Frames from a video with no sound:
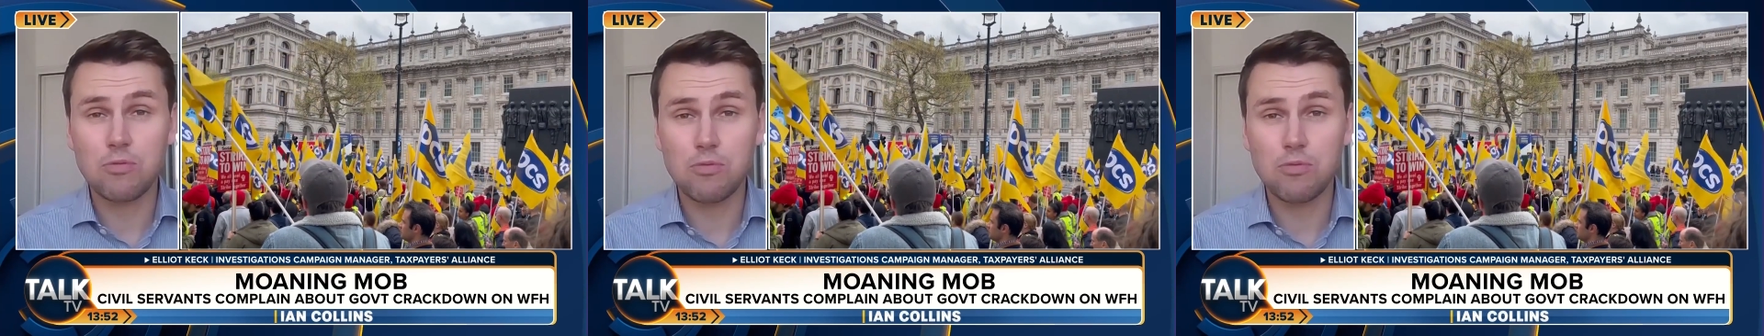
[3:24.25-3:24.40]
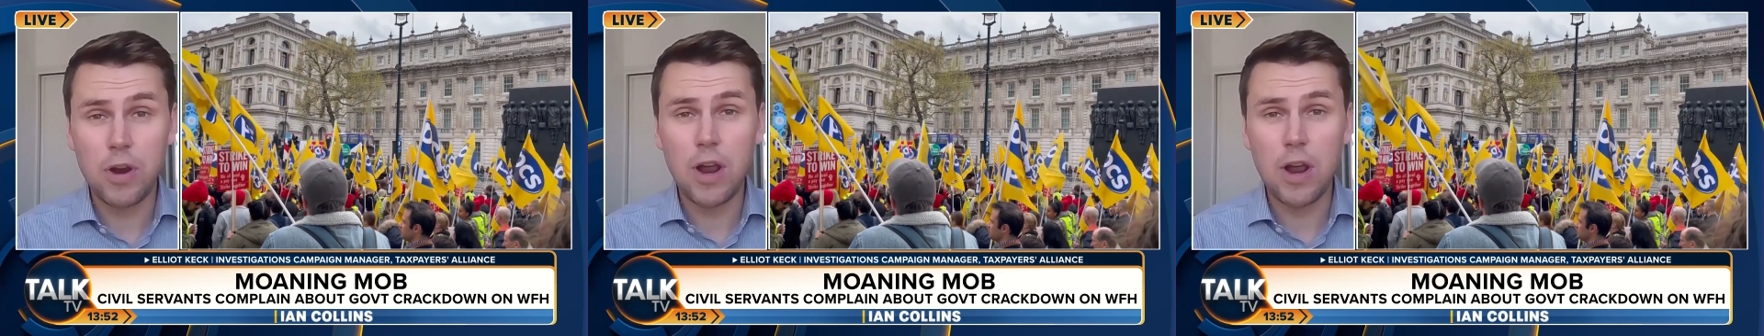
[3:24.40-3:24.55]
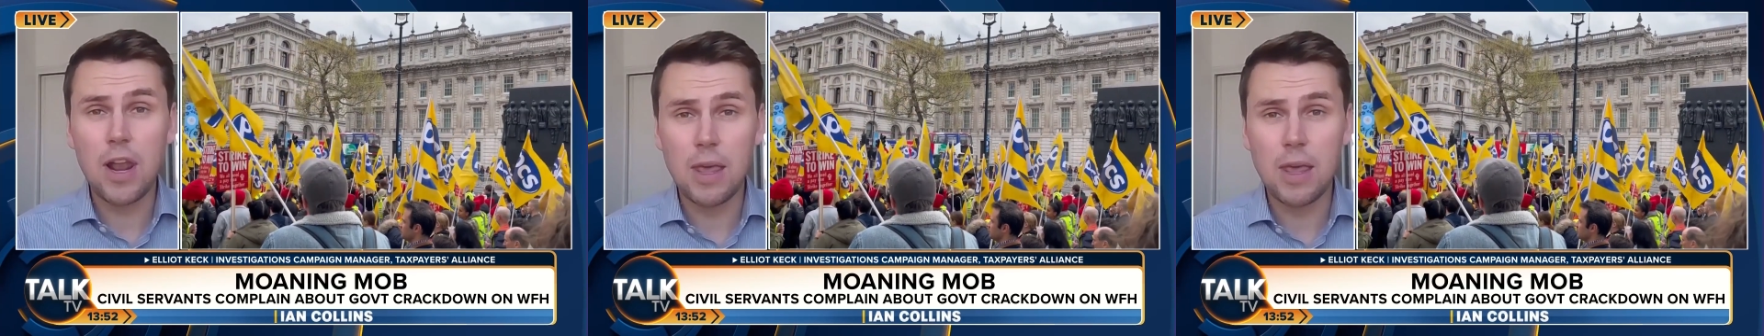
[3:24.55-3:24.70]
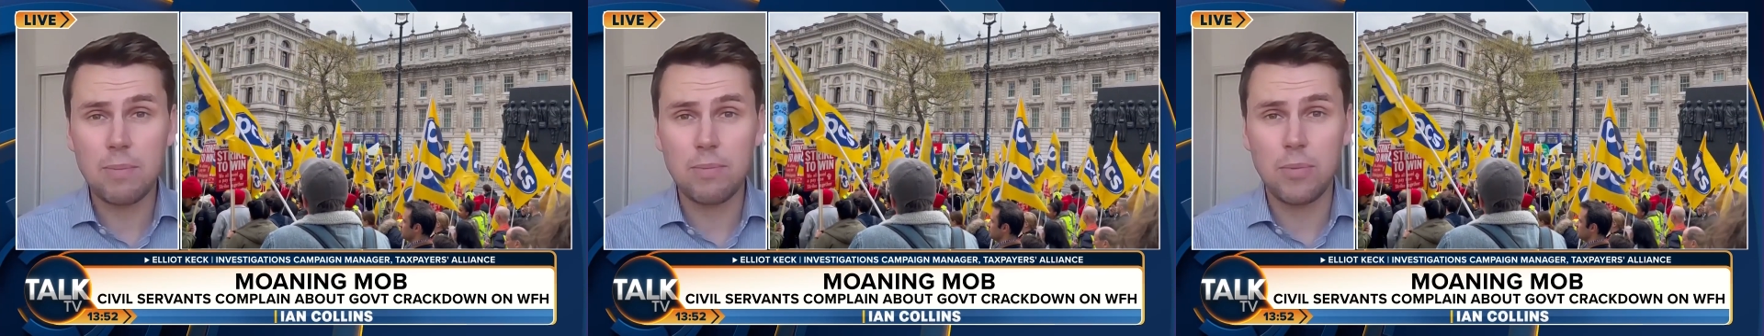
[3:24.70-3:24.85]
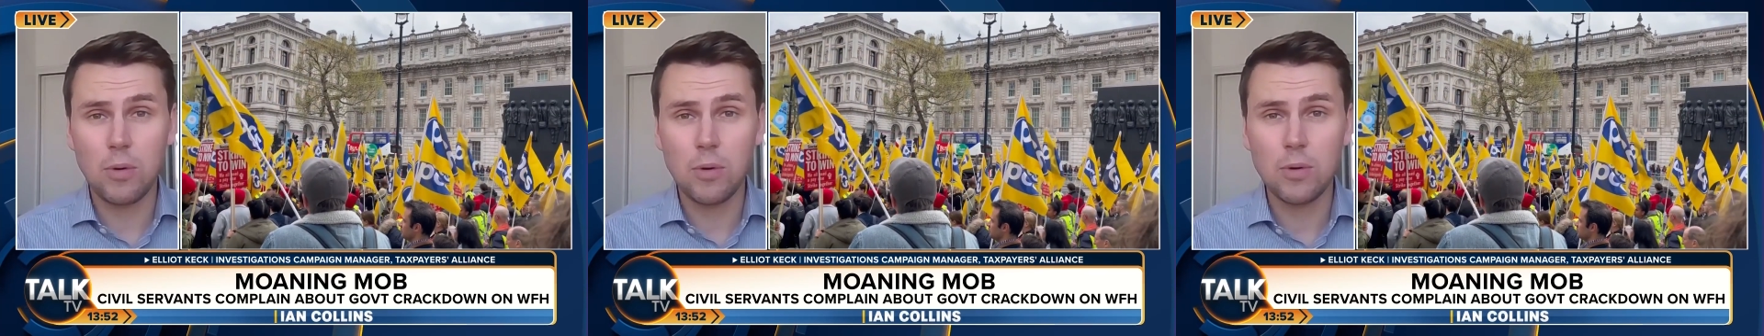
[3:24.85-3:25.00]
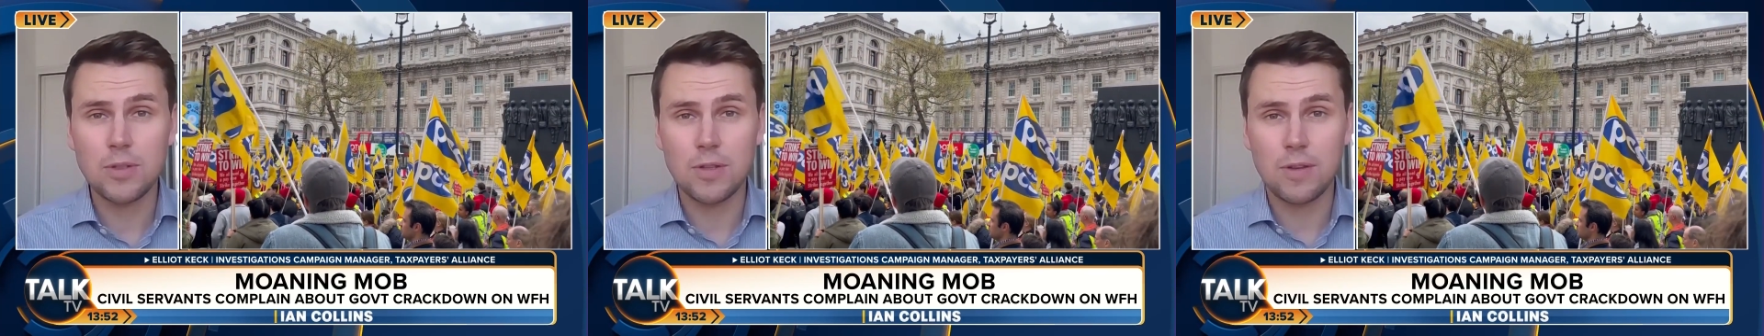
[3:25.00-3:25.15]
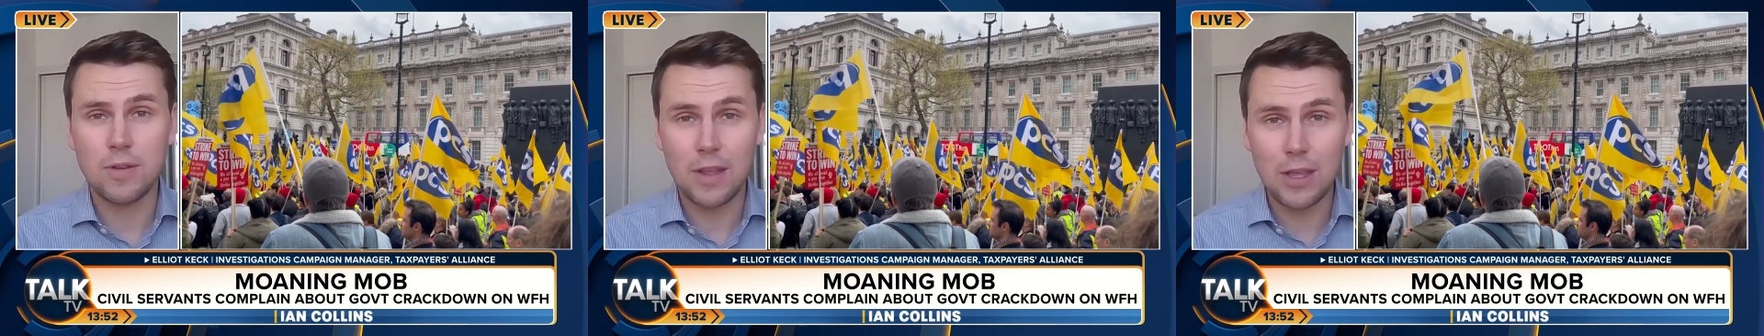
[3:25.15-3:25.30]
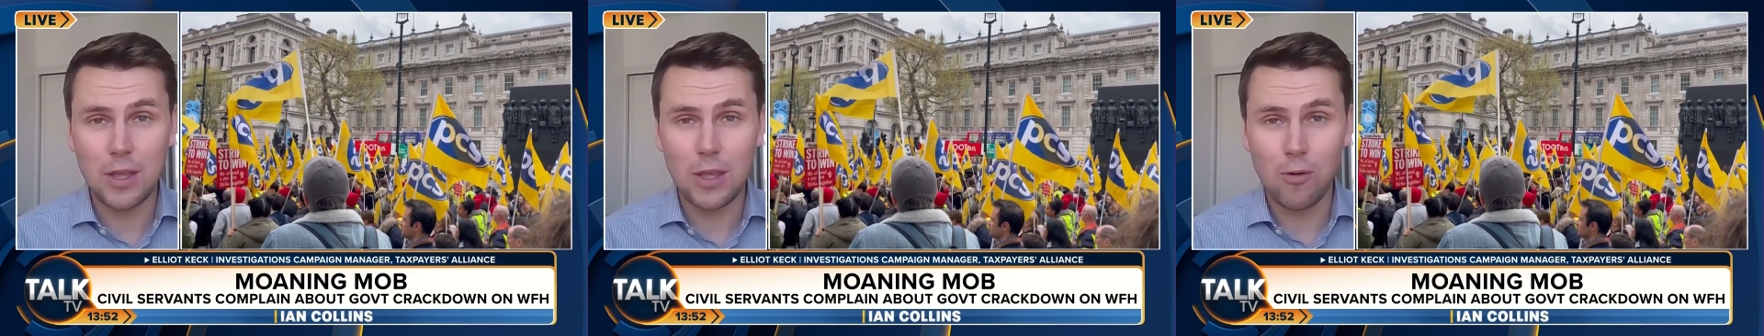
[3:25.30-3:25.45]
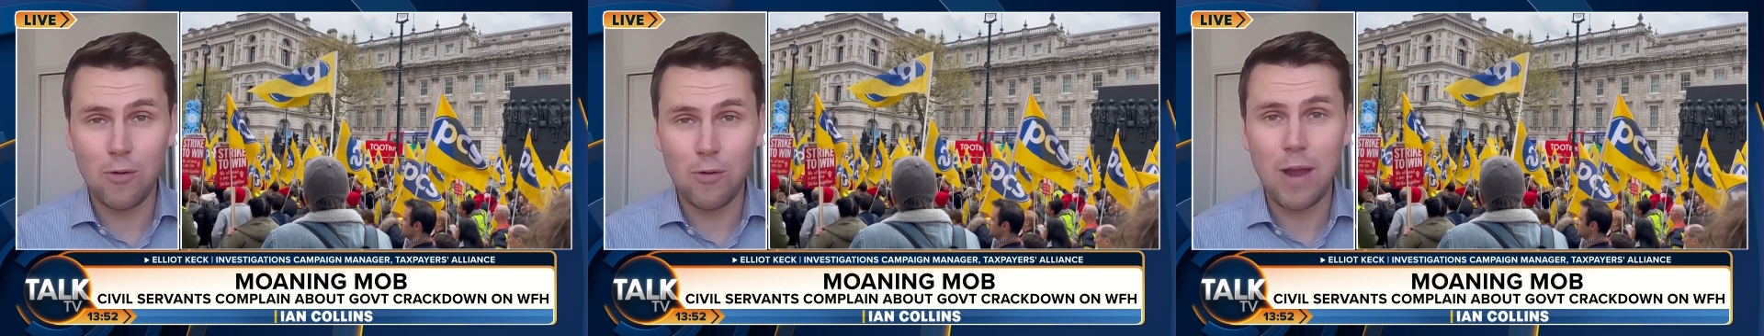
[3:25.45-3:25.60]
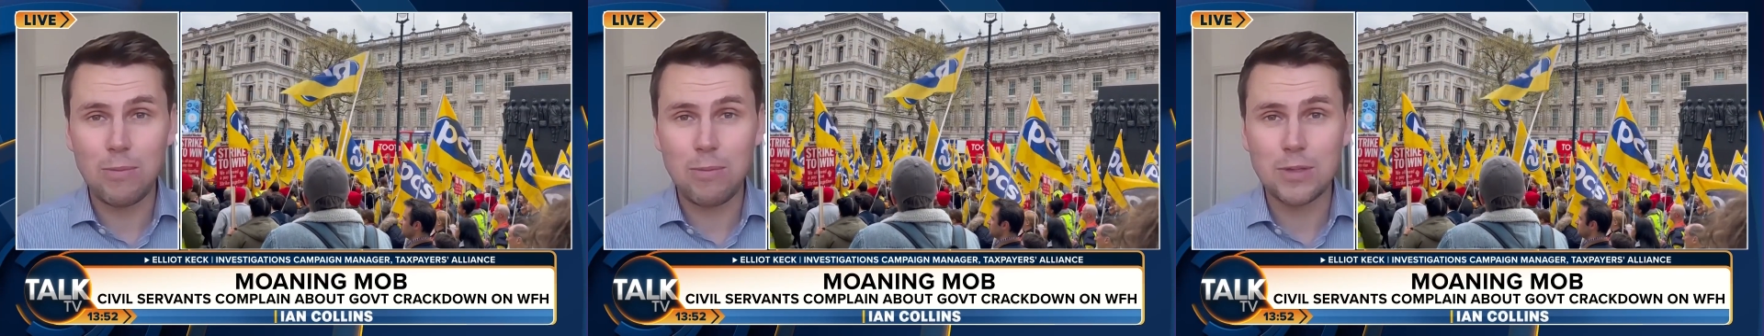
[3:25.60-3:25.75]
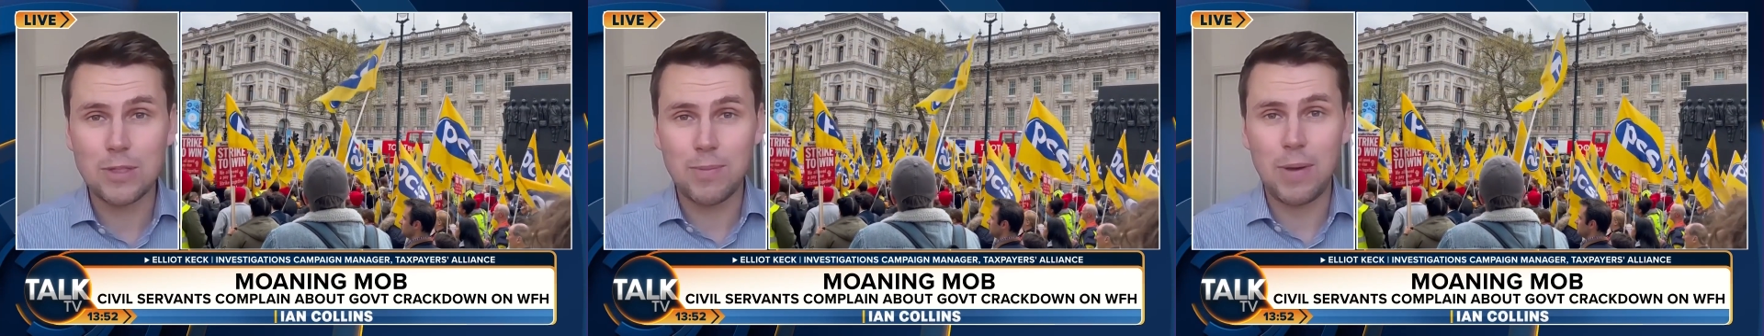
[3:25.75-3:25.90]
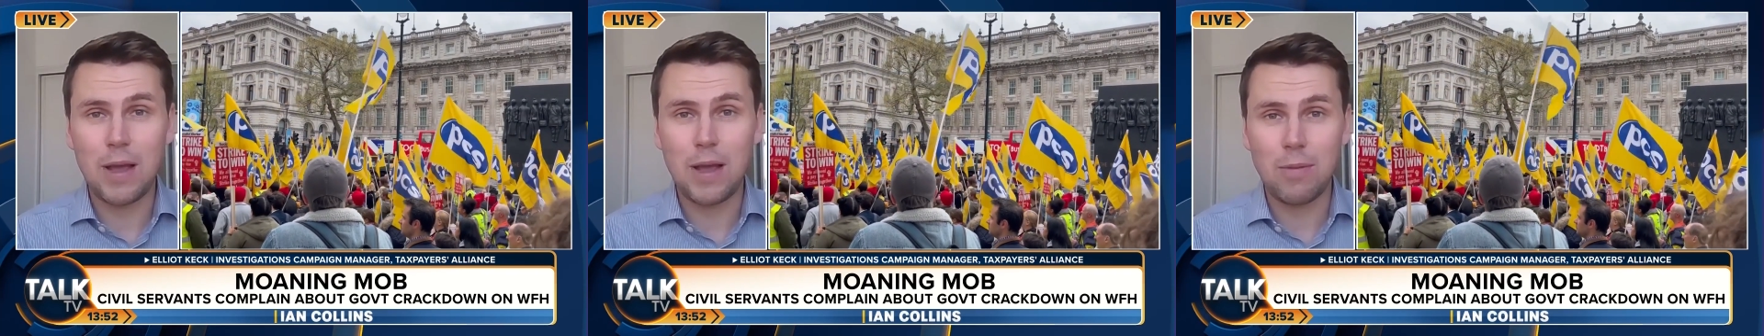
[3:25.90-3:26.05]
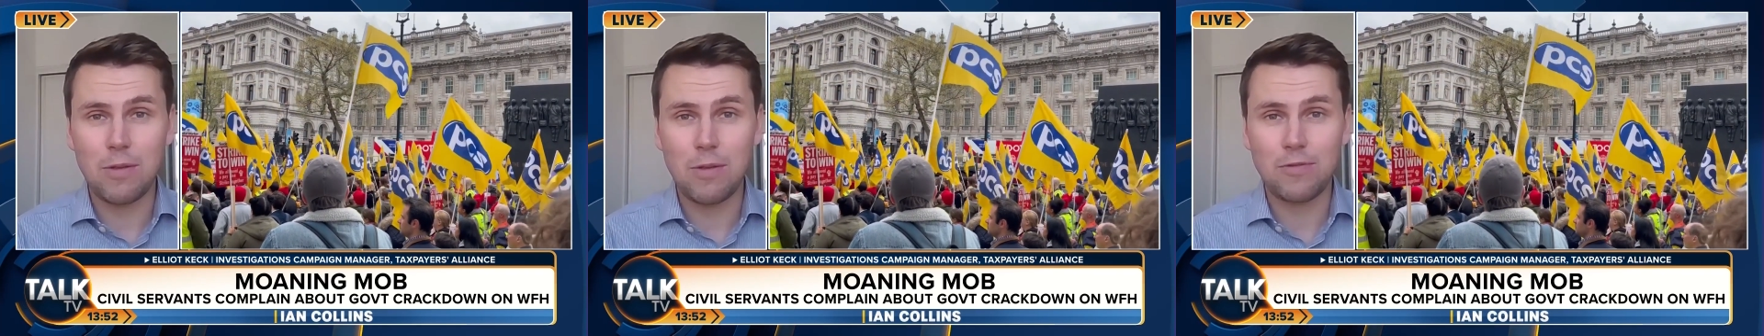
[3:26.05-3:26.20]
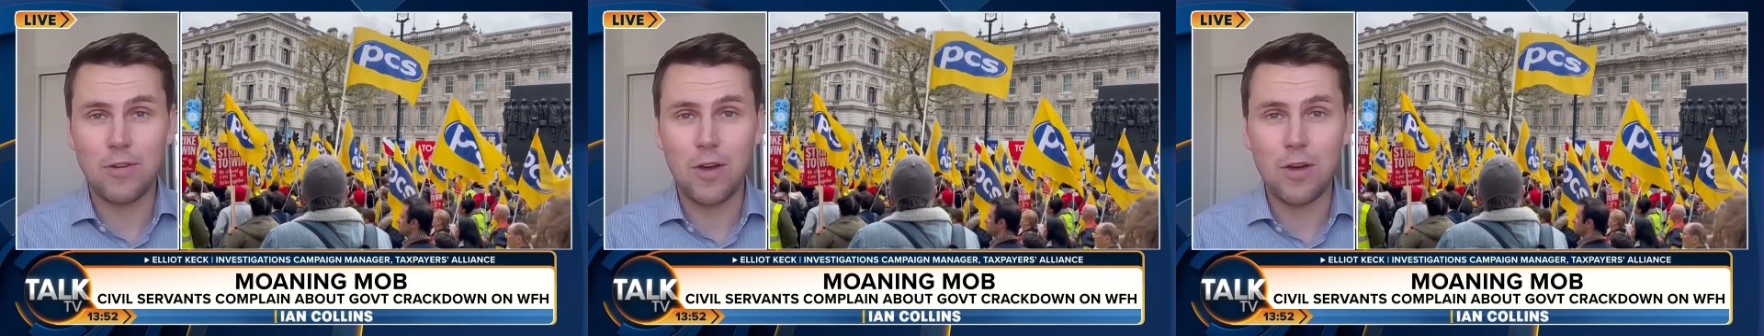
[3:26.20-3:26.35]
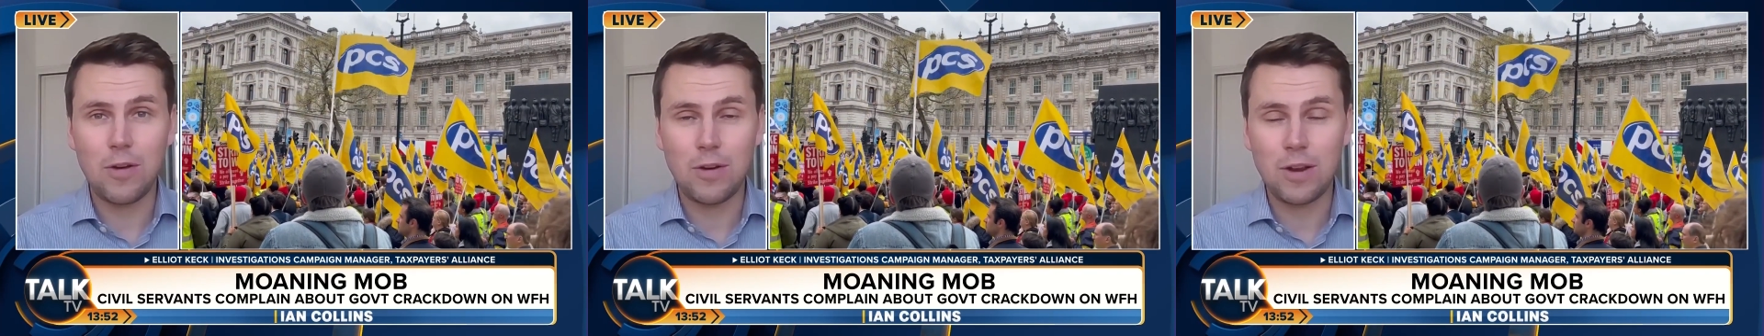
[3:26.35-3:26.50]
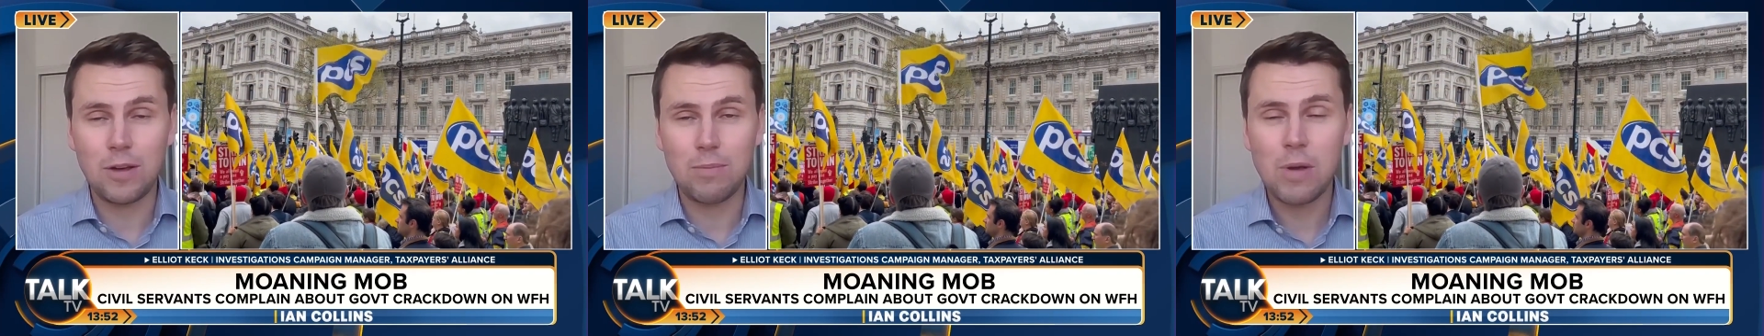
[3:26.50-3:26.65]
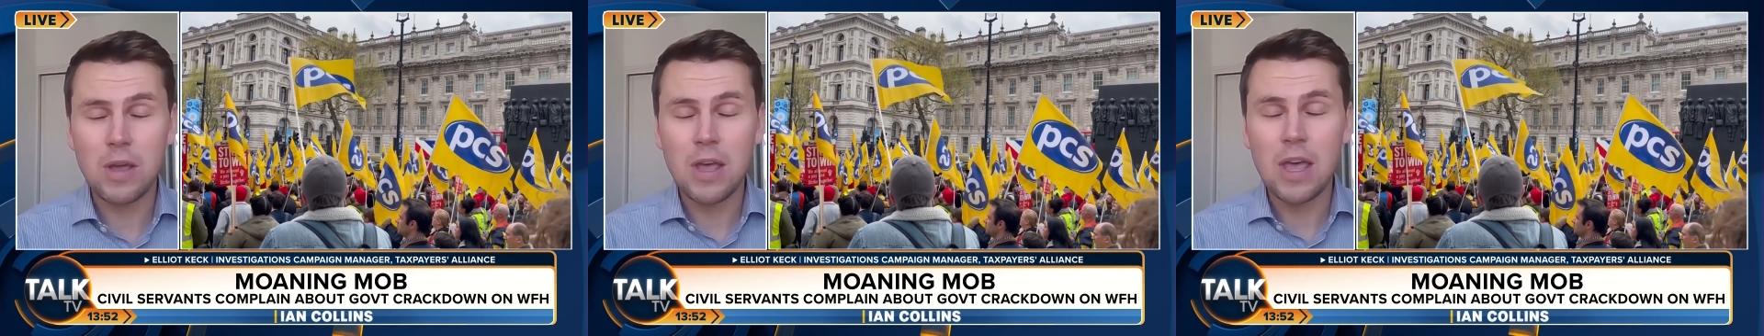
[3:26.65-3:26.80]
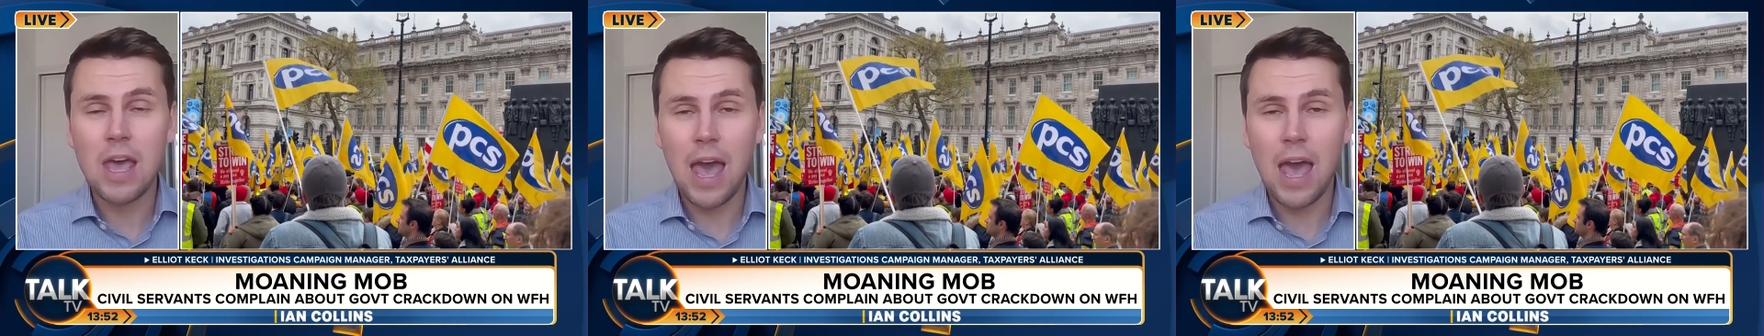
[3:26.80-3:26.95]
It's really important that you're able to pick up the phone